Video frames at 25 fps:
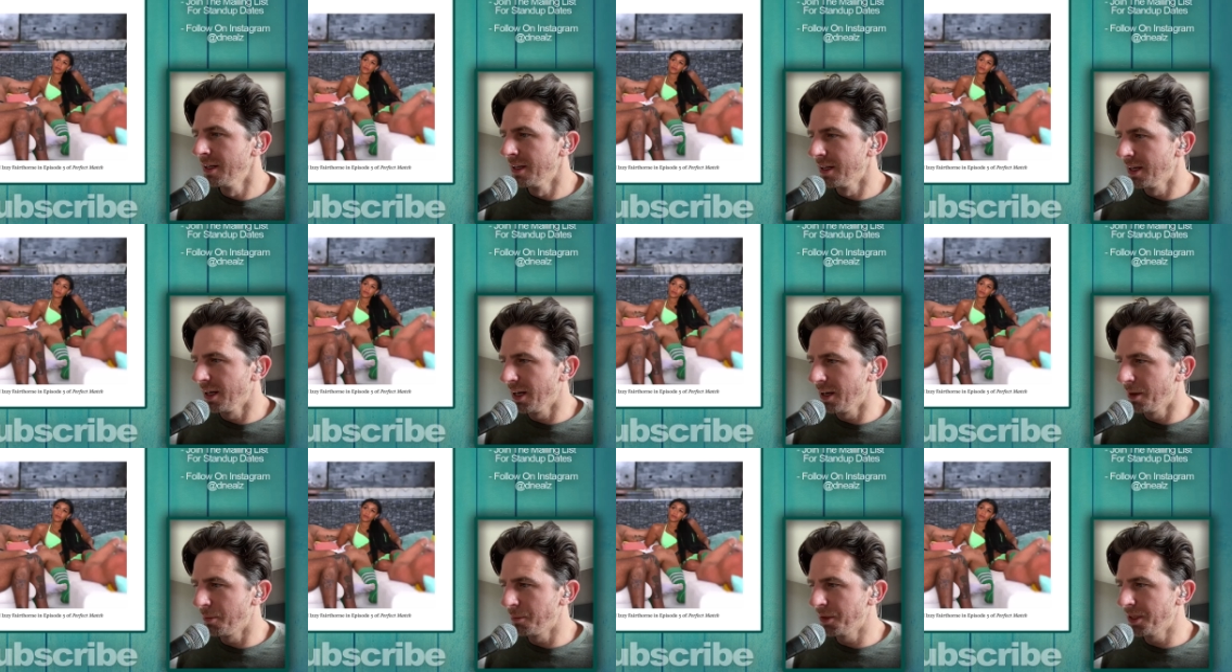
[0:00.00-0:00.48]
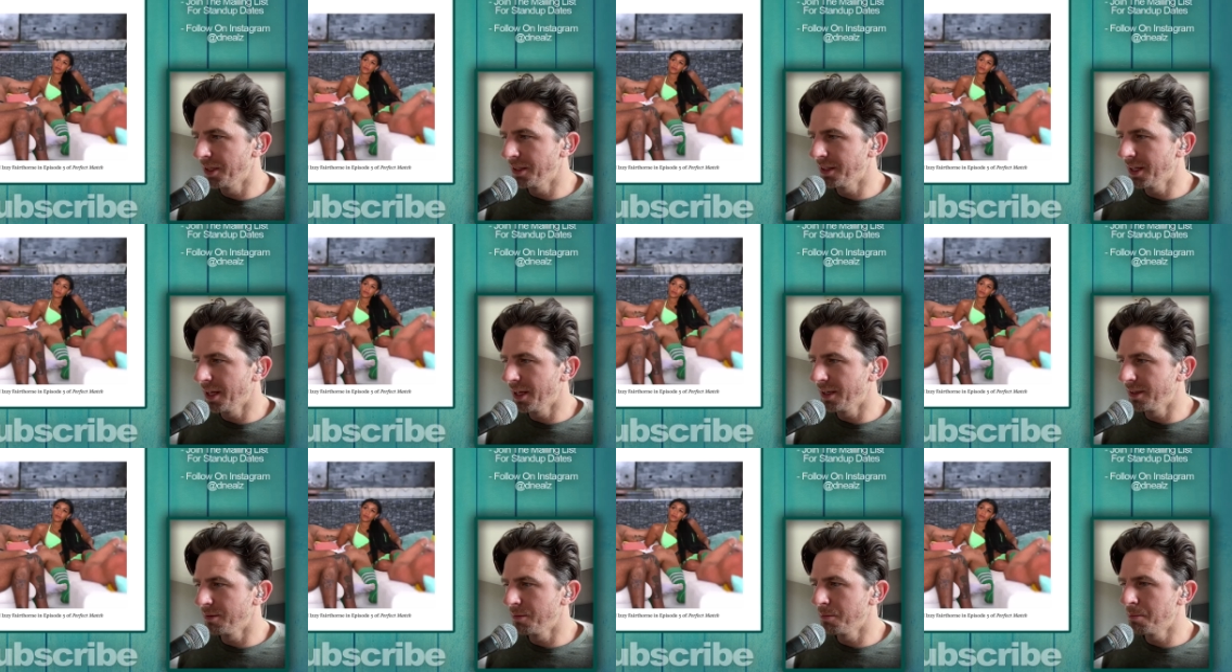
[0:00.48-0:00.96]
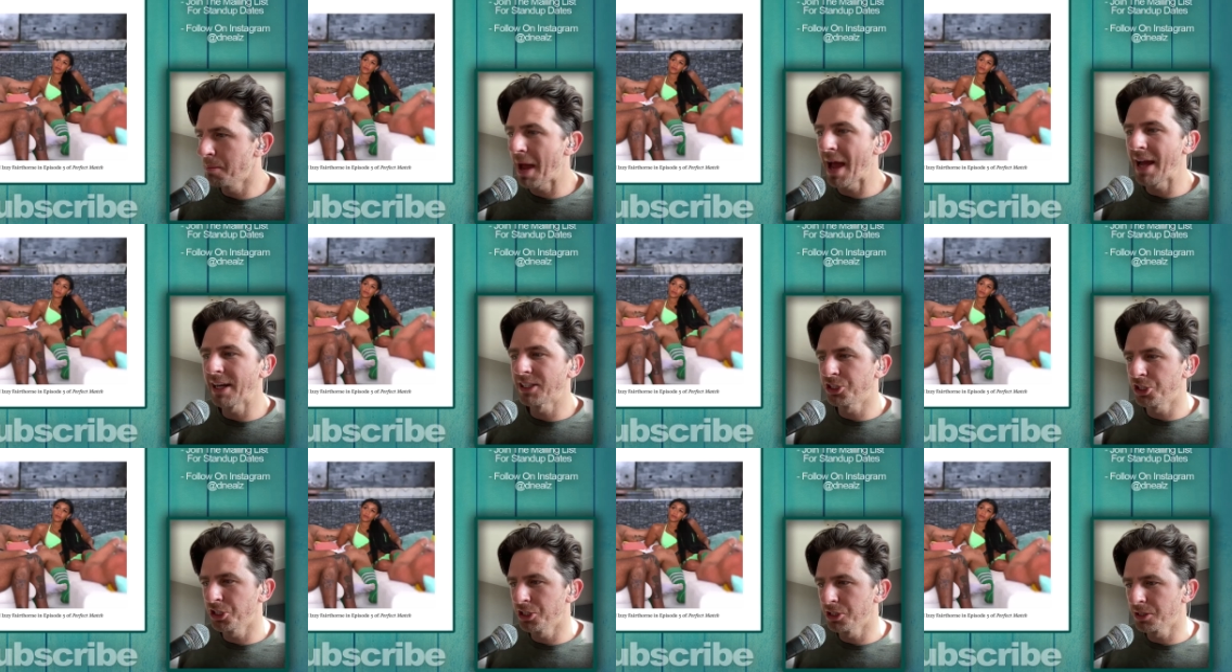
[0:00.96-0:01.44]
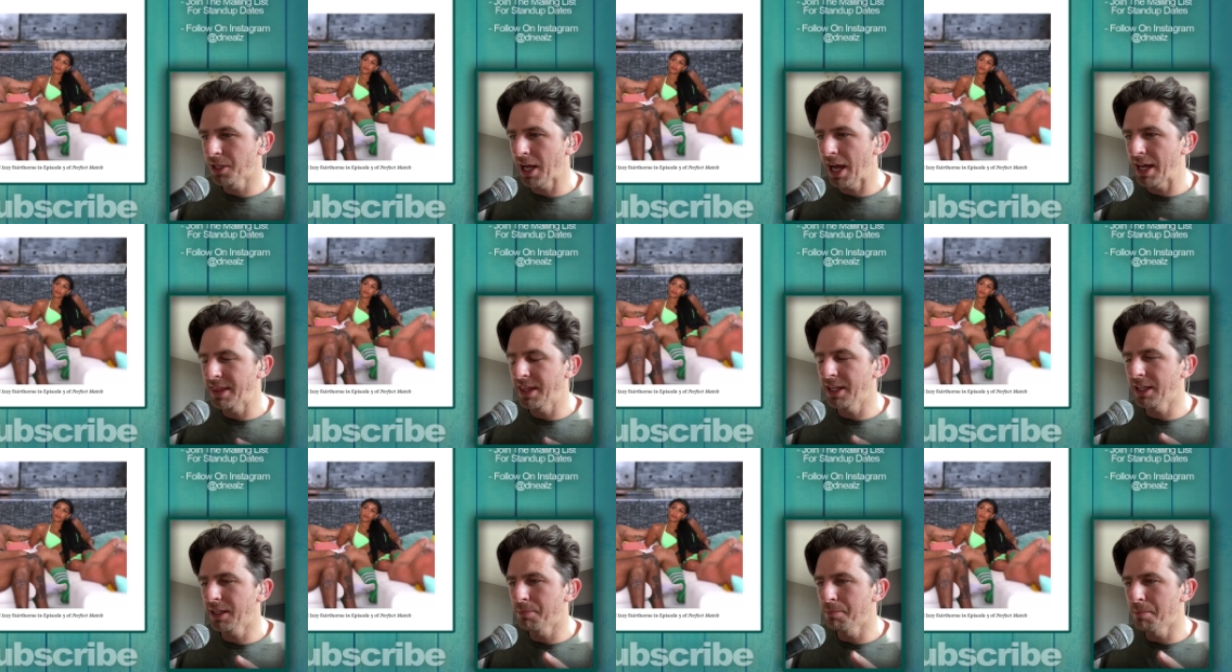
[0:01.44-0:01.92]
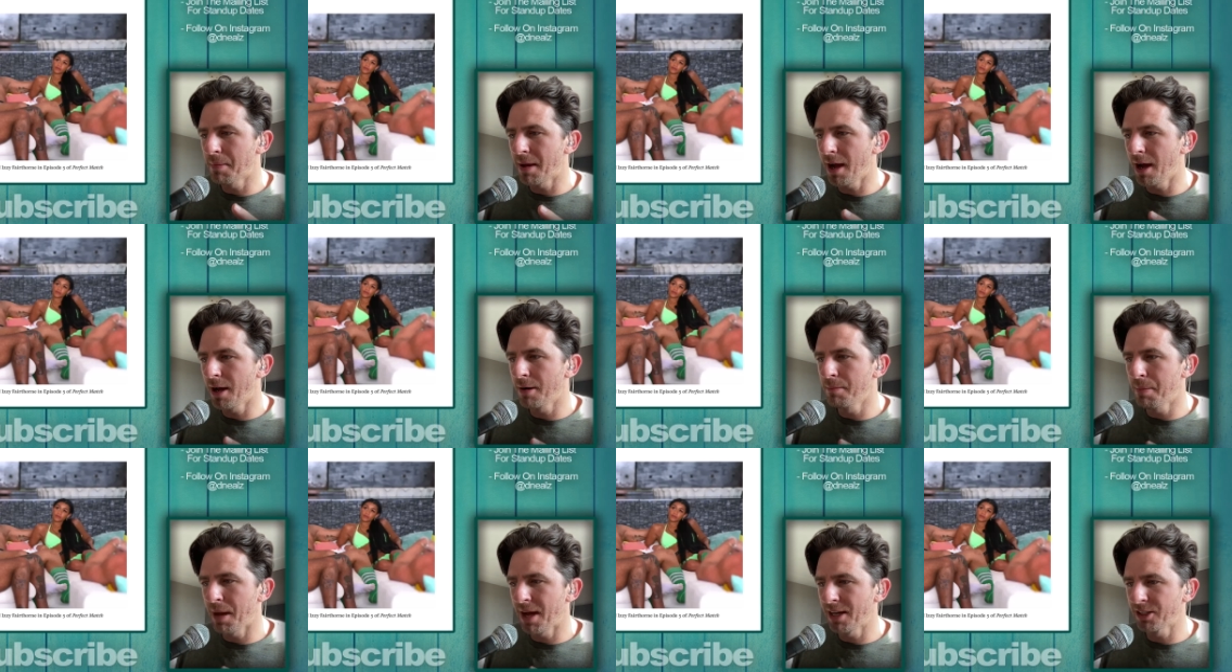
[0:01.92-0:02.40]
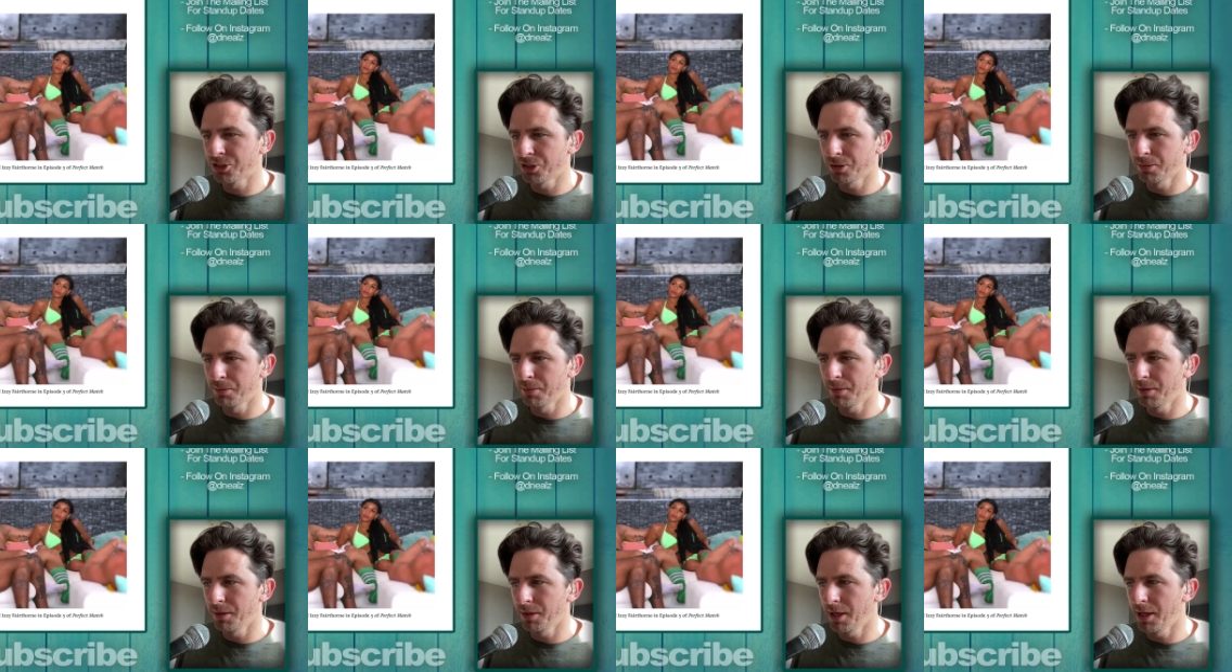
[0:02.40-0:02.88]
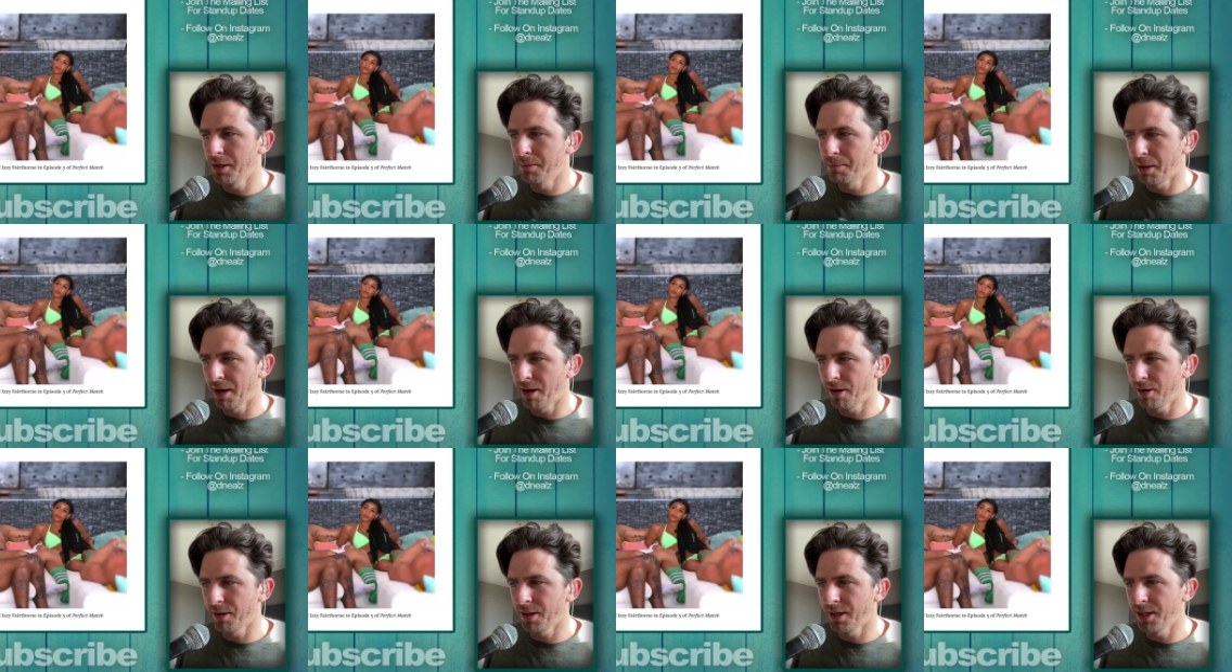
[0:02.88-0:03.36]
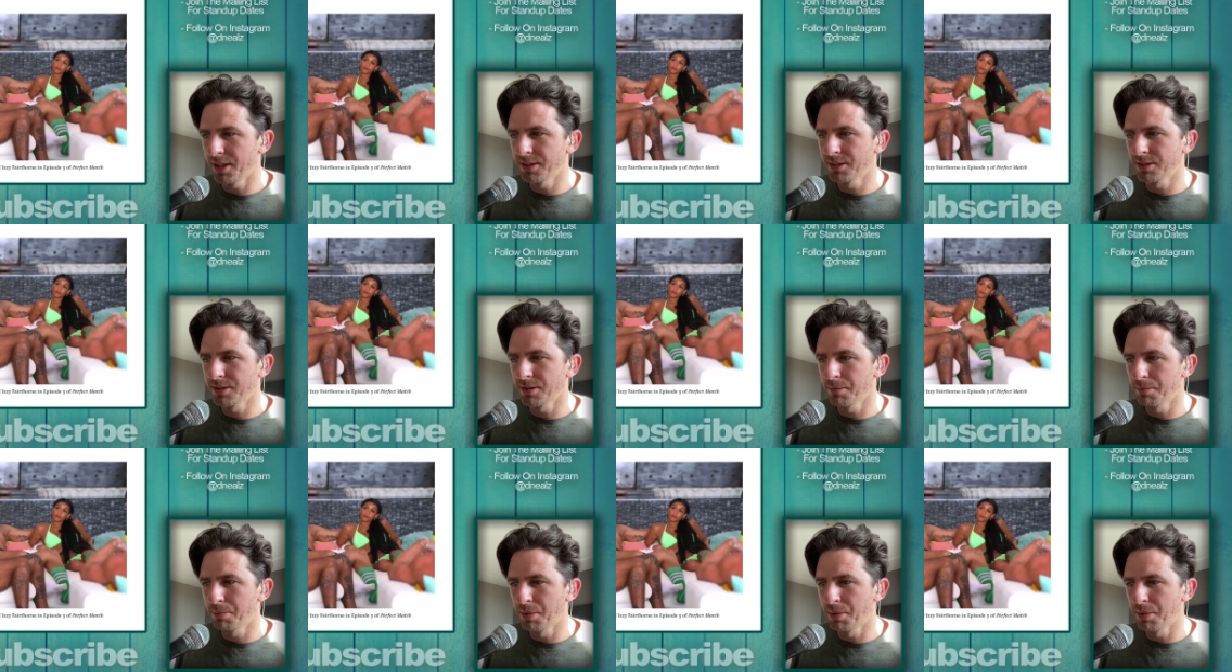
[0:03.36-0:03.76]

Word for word: Um, and then matches, I think on Bachelor in Paradise,